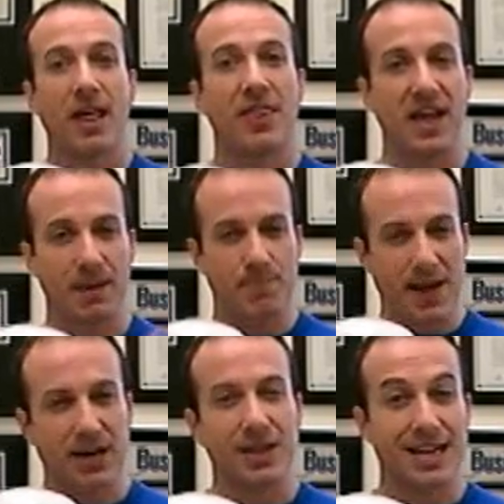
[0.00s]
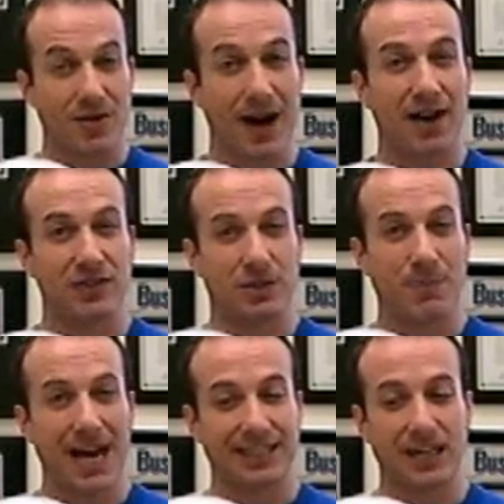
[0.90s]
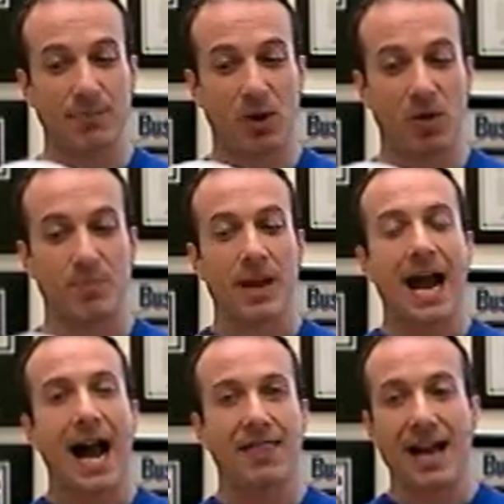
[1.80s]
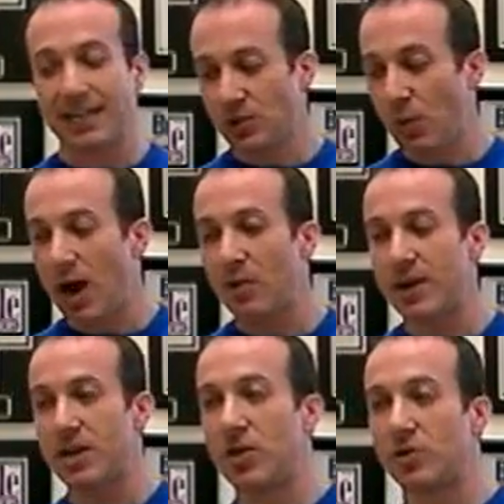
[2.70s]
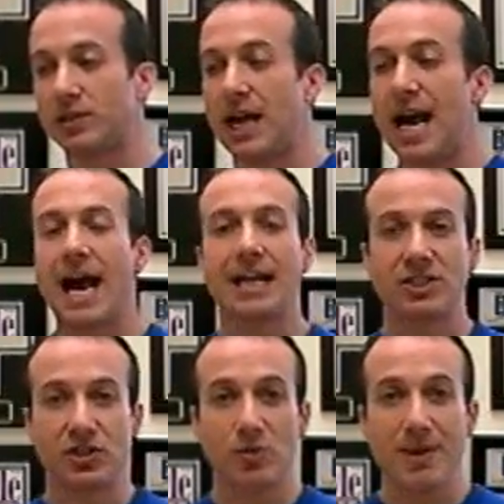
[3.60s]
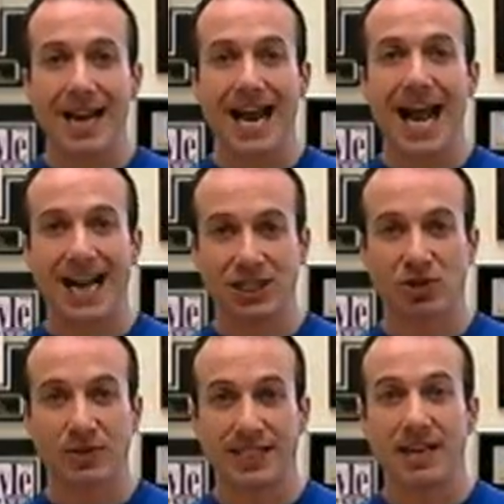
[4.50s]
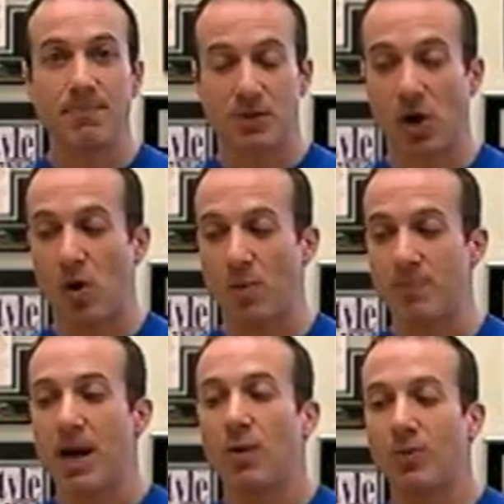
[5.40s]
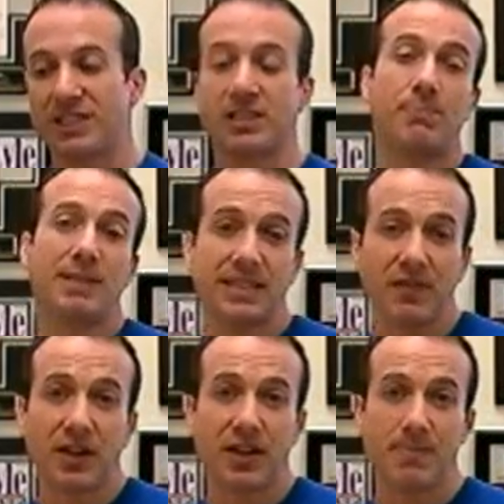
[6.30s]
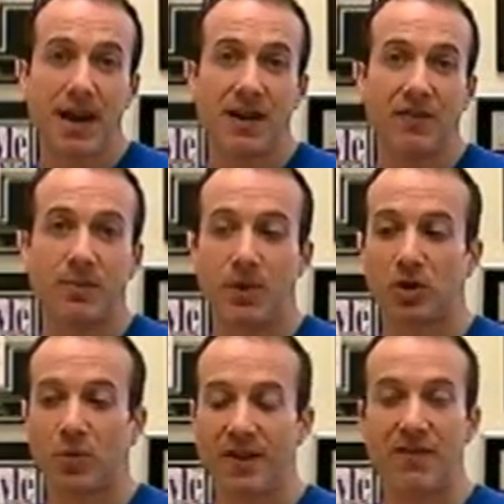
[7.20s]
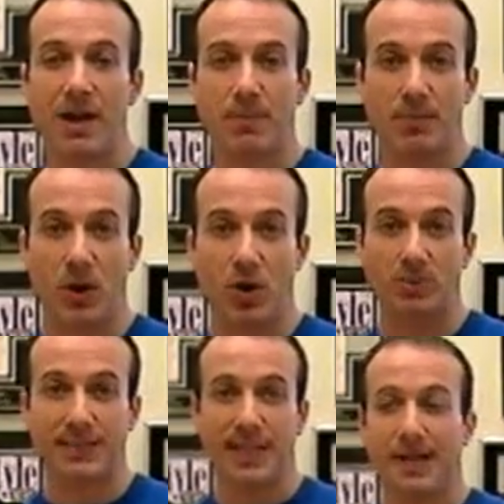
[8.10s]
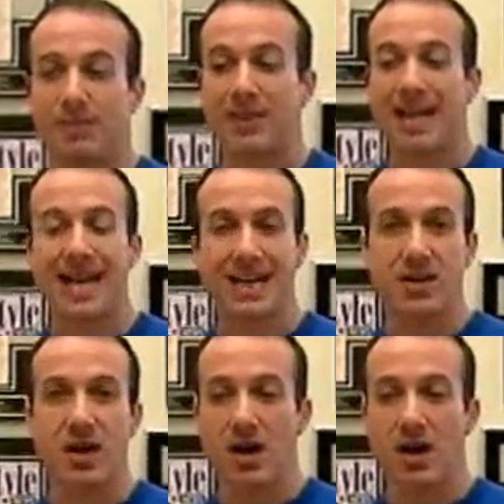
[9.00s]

think bigger than your average basking bulb. And that's why we use a Zoomed Extra Deep Dome, which is specifically made for mercury vapor bulbs, in